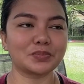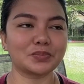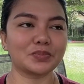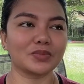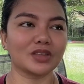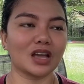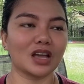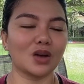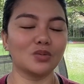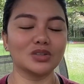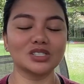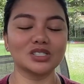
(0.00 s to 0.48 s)

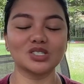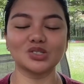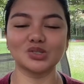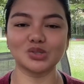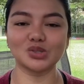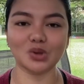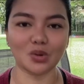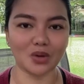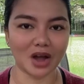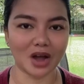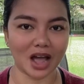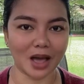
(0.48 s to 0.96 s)
I was
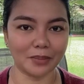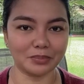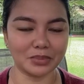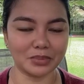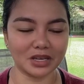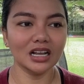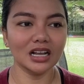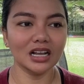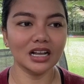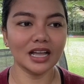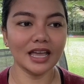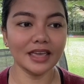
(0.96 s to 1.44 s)
so happy.
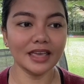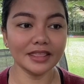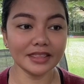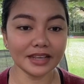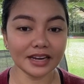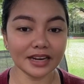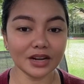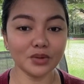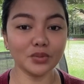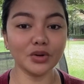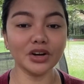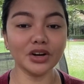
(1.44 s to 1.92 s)
And
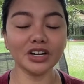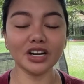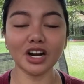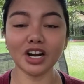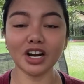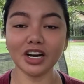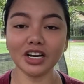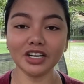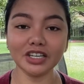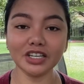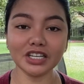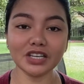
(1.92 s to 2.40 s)
then I worked
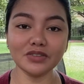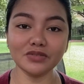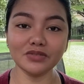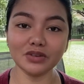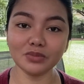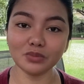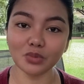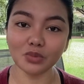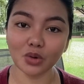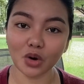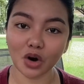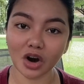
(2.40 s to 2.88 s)
hard
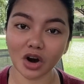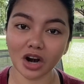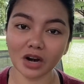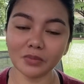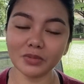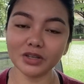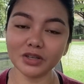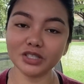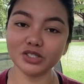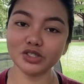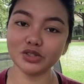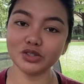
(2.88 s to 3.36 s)
even more
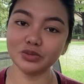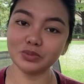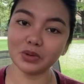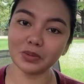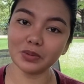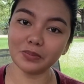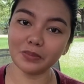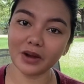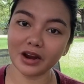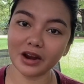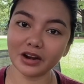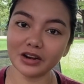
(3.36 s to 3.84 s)
because you're
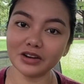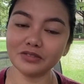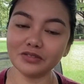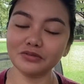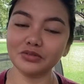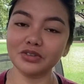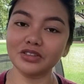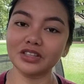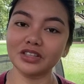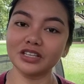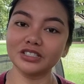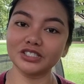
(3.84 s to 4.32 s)
preparing
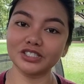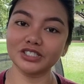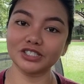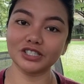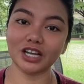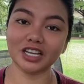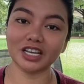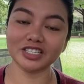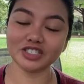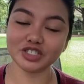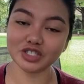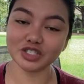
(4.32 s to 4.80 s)
for the
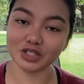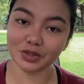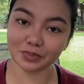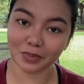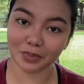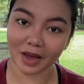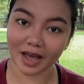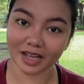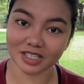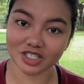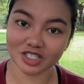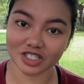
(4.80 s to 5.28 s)
international
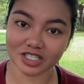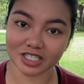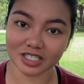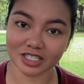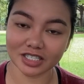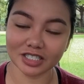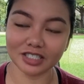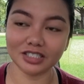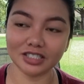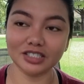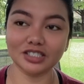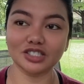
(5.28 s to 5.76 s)

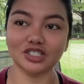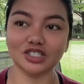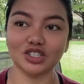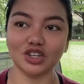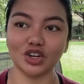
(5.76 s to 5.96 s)
pageant.